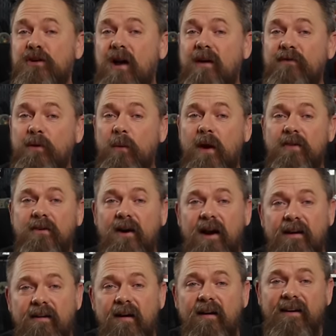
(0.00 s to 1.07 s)
off the weather
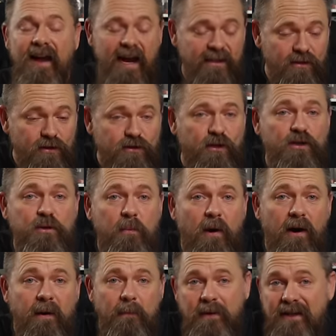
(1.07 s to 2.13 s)
icon and the search
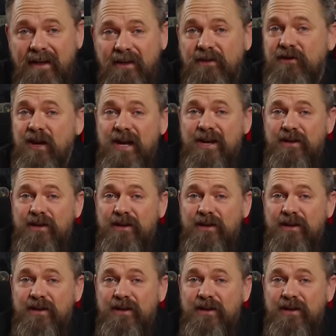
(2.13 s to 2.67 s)
bar because